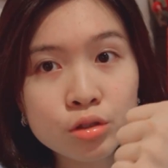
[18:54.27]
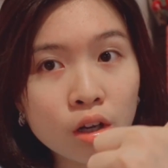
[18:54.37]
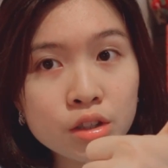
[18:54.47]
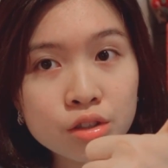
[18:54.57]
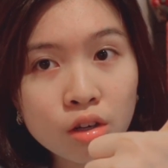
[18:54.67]

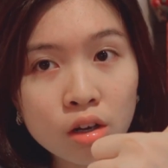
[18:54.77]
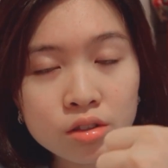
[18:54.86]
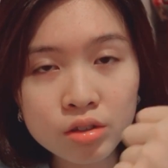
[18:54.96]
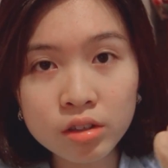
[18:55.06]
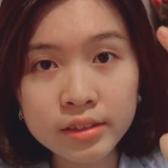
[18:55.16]
Soy
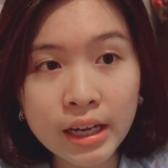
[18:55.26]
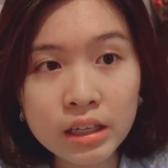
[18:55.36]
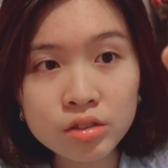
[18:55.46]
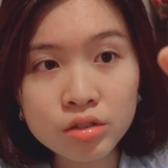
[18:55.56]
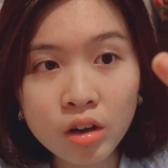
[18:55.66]
sauce or
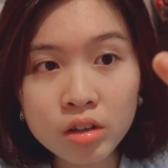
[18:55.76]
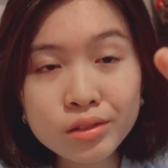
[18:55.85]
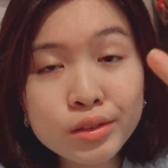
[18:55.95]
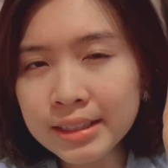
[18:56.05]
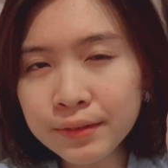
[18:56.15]
dark
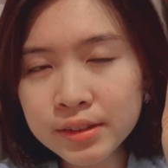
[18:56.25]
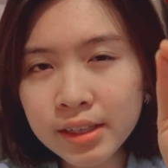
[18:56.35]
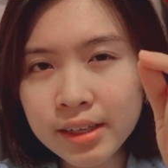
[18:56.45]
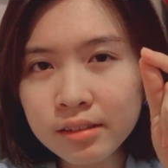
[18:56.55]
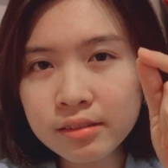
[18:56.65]
sauce, as I've
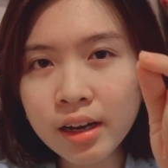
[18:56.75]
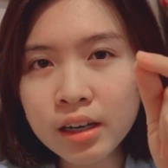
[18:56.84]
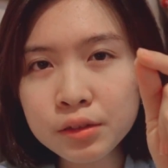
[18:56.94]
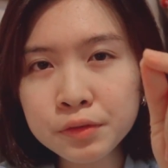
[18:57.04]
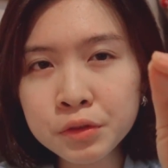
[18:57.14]
said,
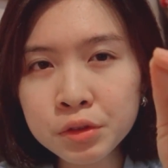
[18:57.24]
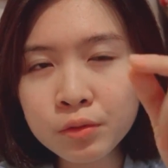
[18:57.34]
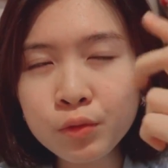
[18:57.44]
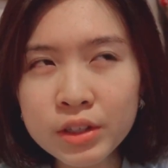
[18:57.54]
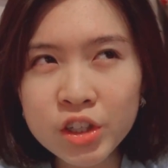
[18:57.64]
dark food,
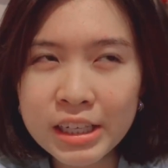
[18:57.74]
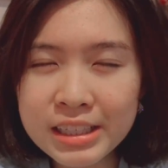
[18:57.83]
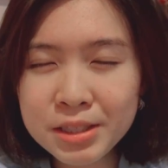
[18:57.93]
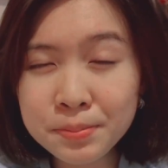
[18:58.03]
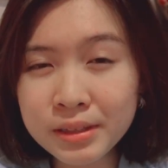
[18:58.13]
we
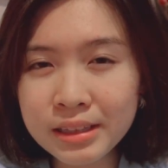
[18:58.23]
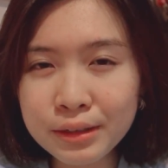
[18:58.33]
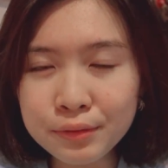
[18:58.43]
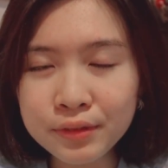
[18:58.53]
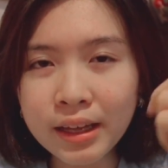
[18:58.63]
Chinese
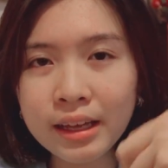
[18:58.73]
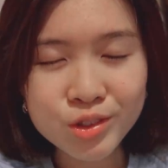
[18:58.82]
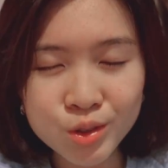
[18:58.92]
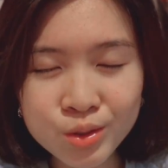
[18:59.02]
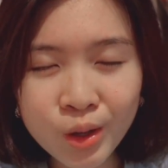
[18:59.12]
believe that
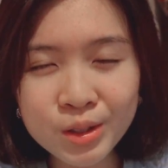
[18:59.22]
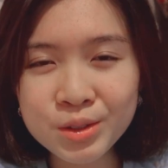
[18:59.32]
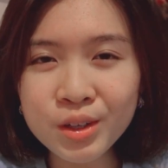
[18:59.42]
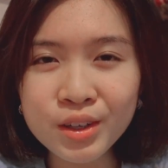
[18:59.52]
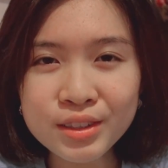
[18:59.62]
soy
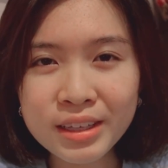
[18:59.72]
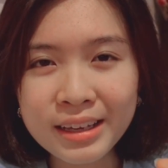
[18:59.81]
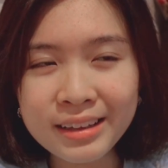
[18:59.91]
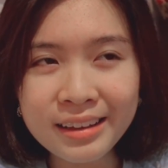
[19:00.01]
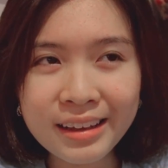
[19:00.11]
sauce
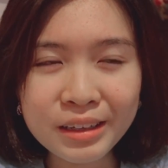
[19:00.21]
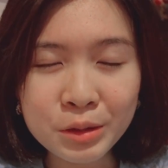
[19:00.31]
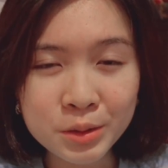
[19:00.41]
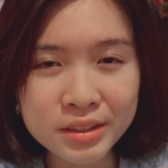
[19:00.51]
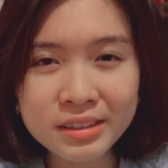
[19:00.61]
and like
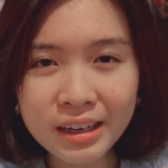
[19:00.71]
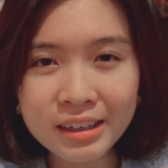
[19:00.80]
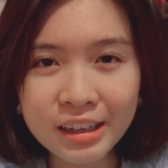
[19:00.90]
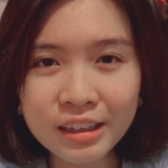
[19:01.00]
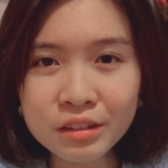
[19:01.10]
those
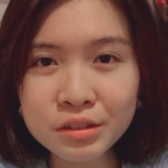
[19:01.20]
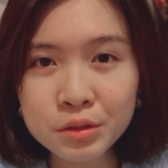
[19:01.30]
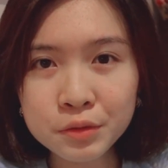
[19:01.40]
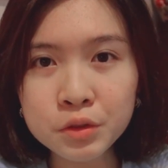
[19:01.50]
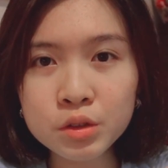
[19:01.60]
dark
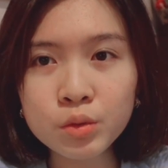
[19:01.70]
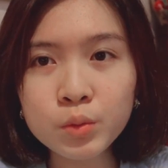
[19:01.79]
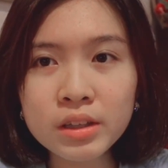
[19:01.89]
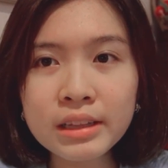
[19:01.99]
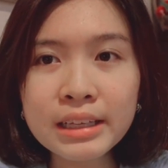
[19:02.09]
colored food
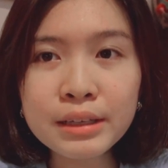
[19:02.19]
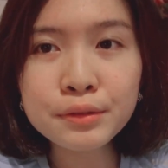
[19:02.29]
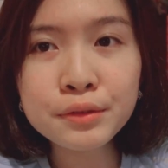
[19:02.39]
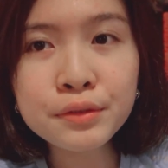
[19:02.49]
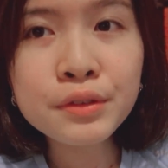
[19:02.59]
will
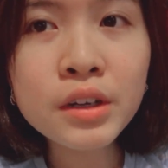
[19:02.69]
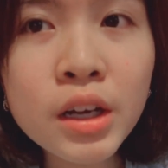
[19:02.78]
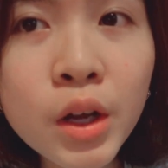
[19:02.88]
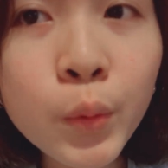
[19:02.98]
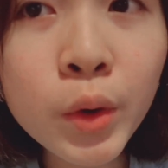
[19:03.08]
leave
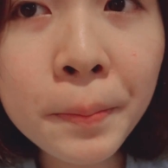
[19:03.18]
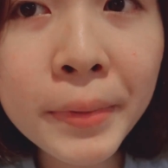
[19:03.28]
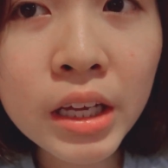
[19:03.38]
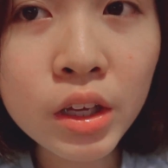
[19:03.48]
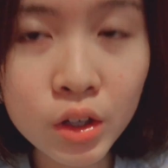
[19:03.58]
will
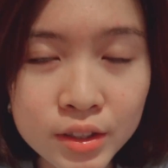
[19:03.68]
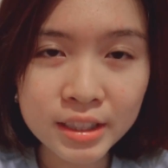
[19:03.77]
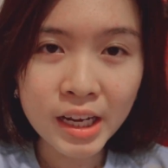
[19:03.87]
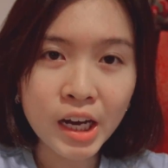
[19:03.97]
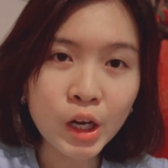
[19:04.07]
make your
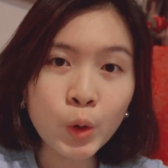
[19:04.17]
scar